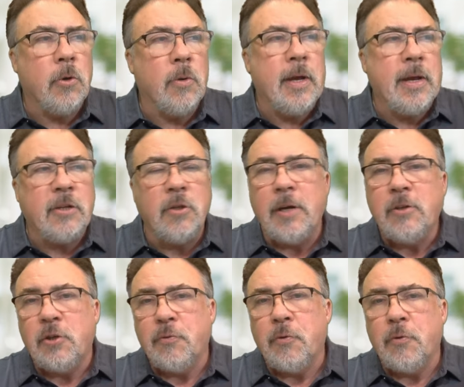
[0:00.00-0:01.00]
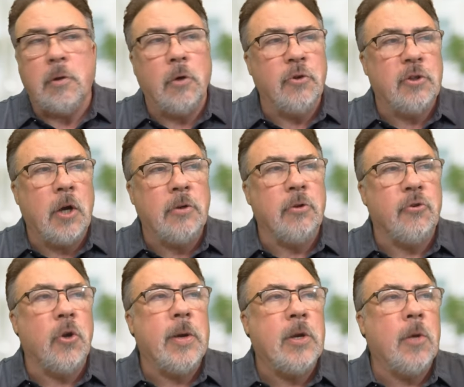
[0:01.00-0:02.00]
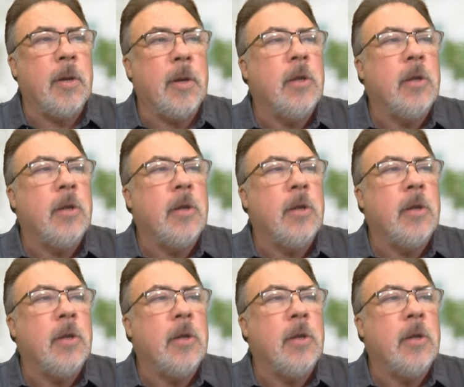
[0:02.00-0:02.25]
So it, it's not just foreclosure starts they're showing here,